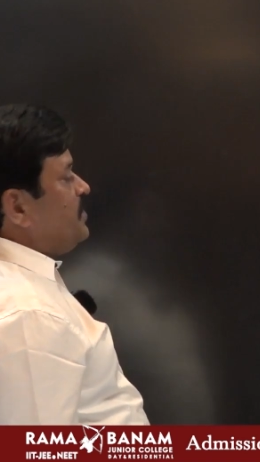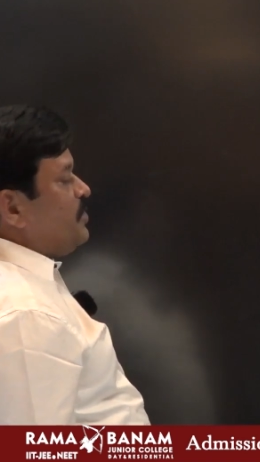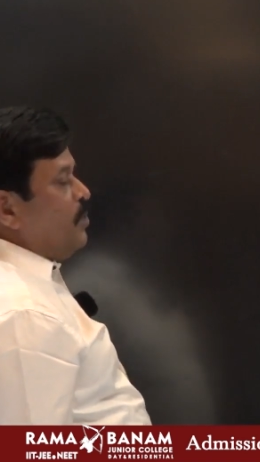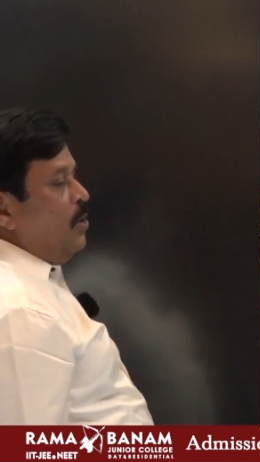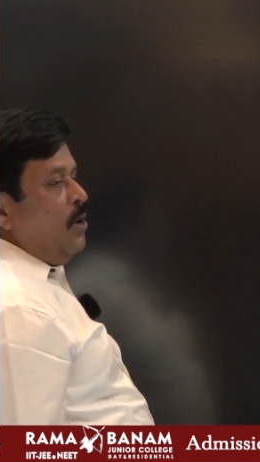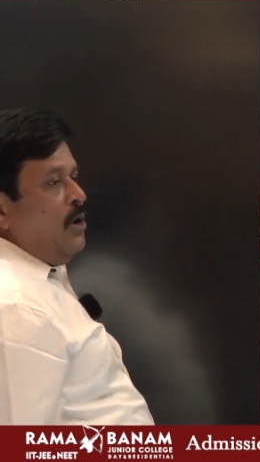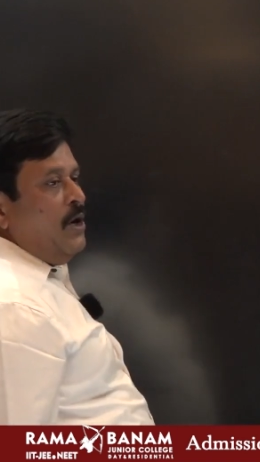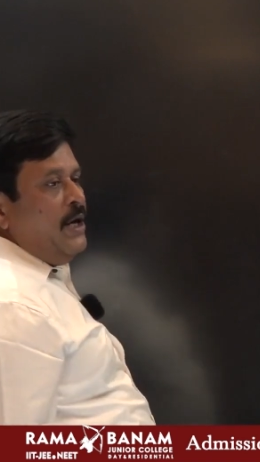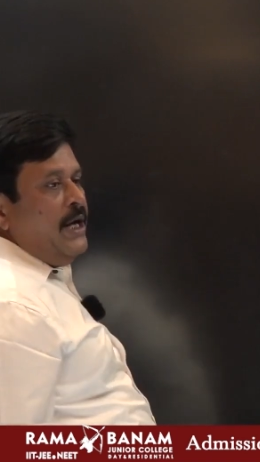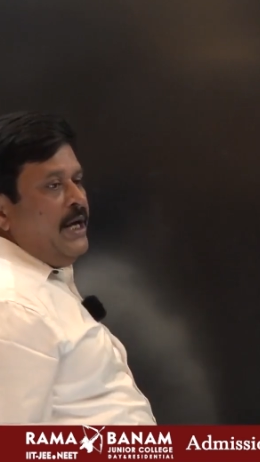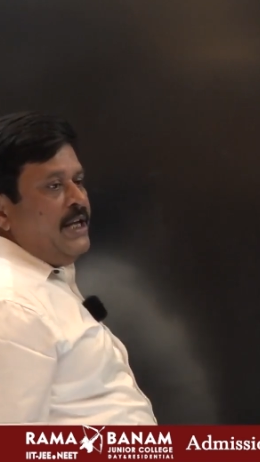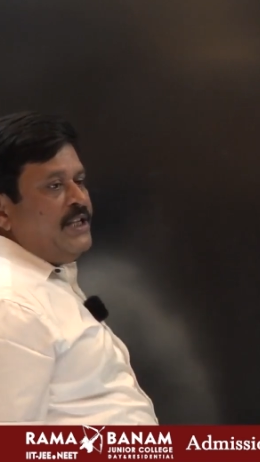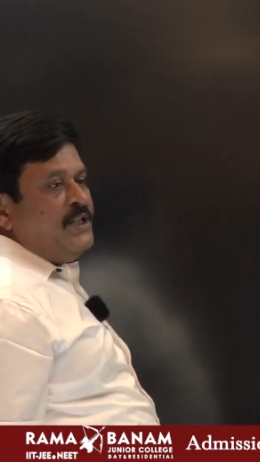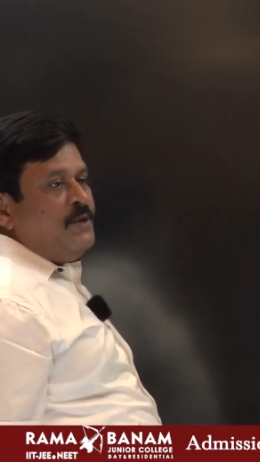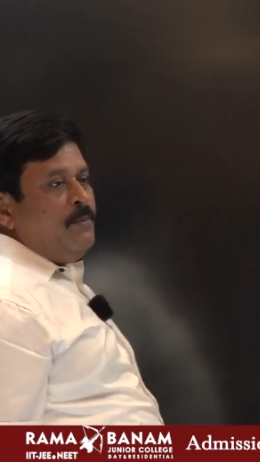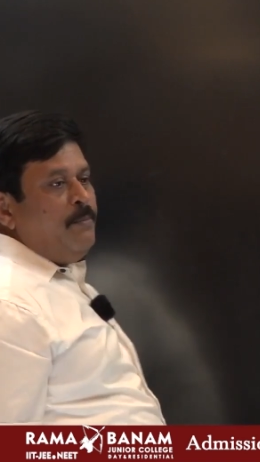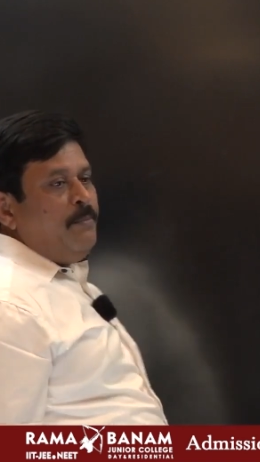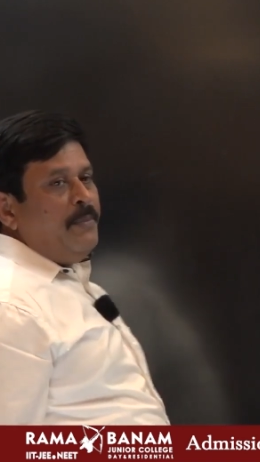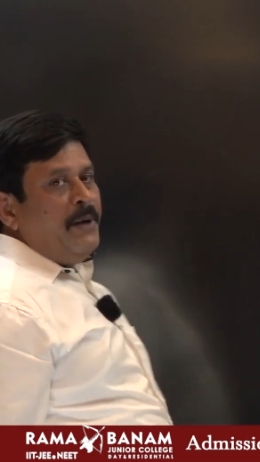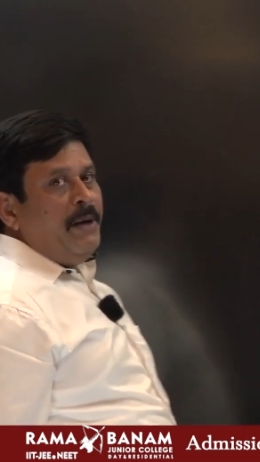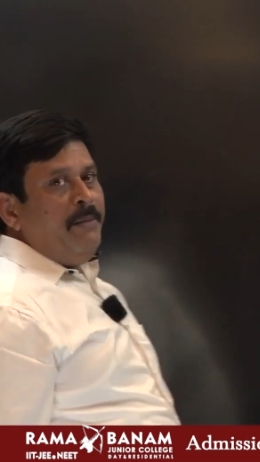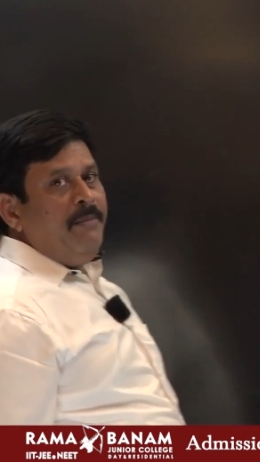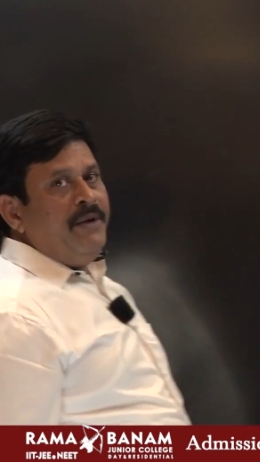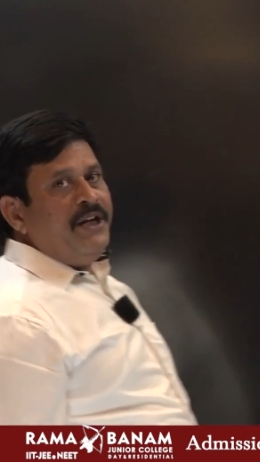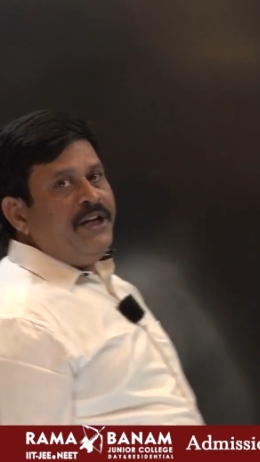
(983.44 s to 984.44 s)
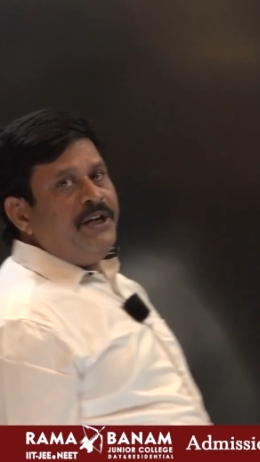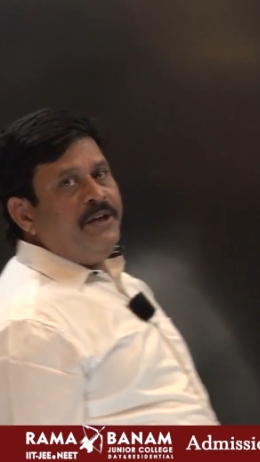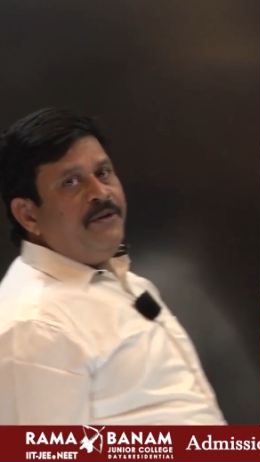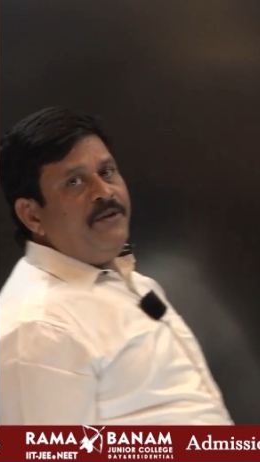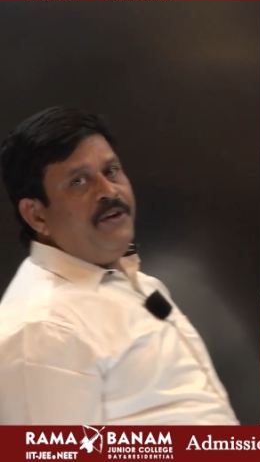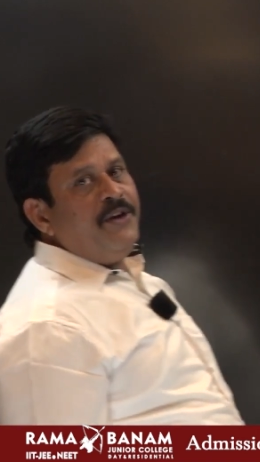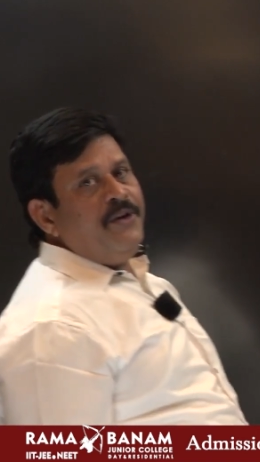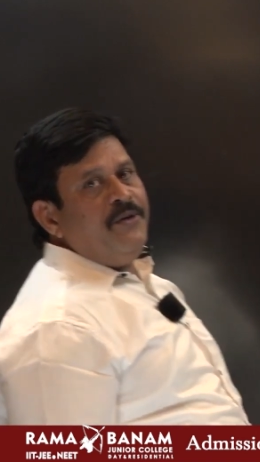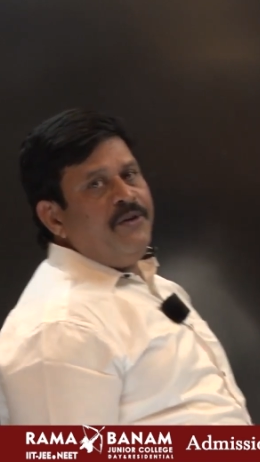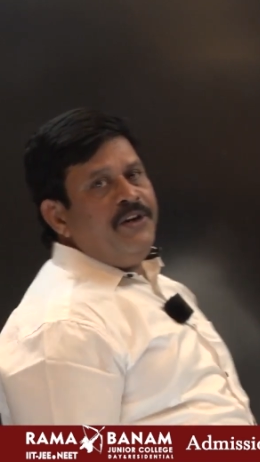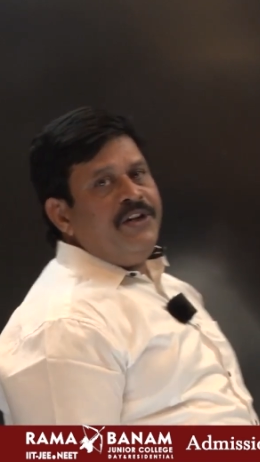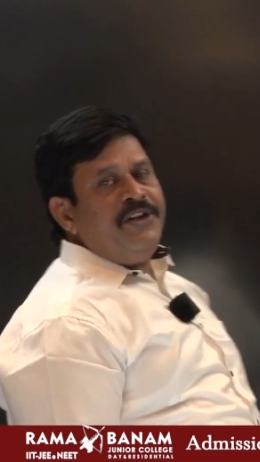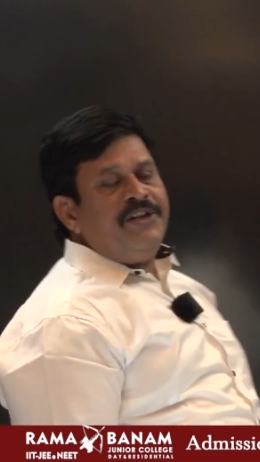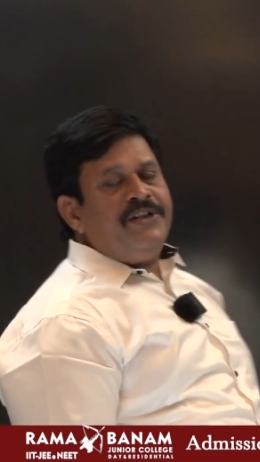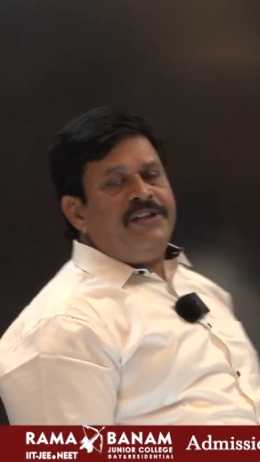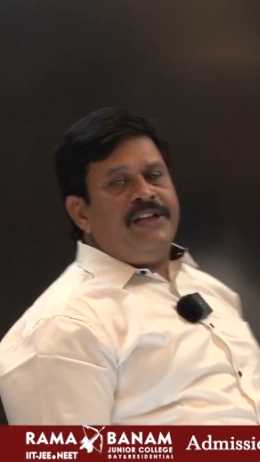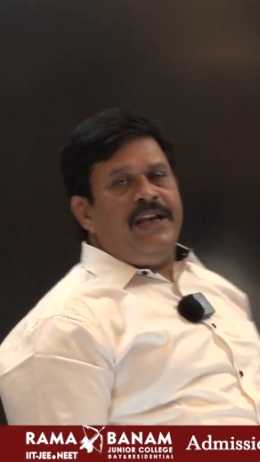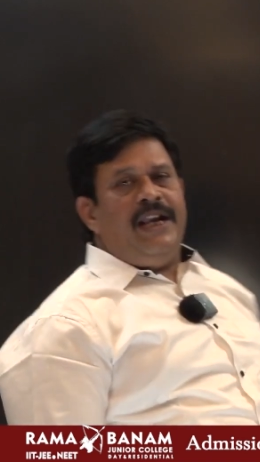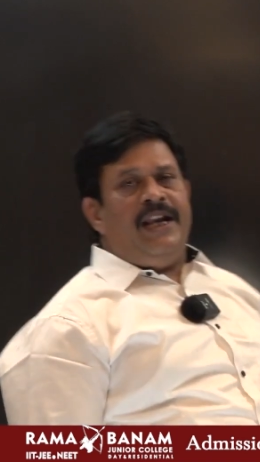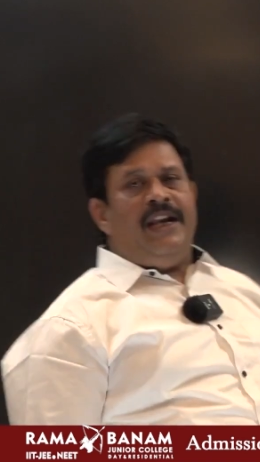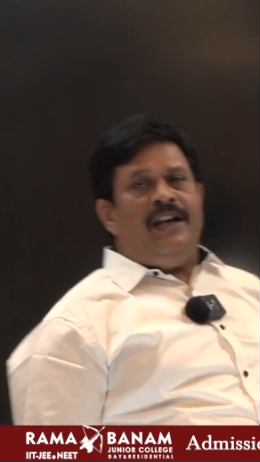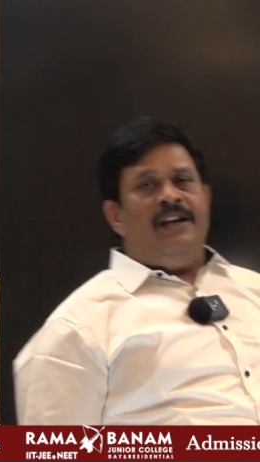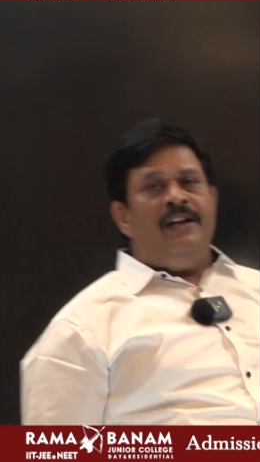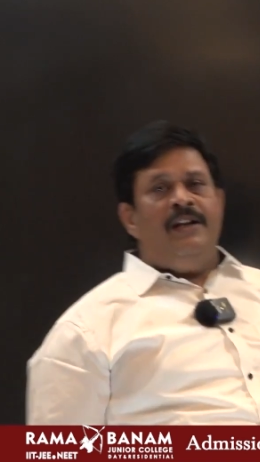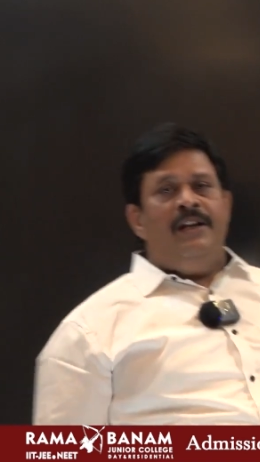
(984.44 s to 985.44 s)
called as primitive unit
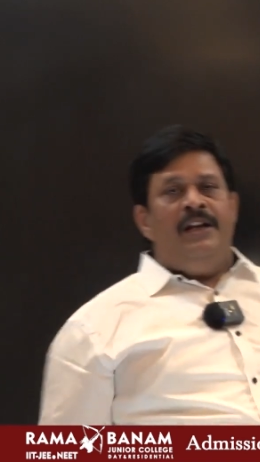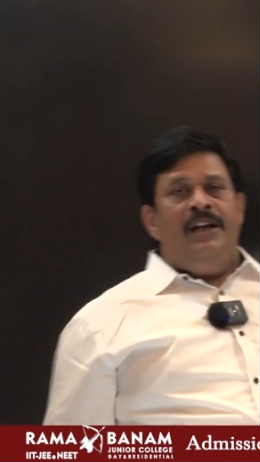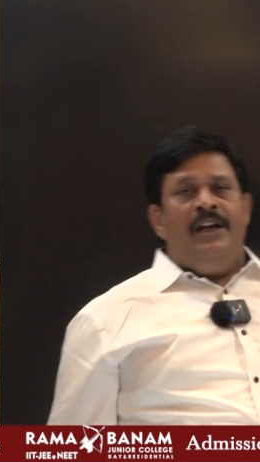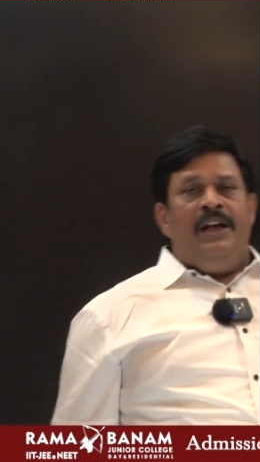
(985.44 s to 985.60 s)
cell.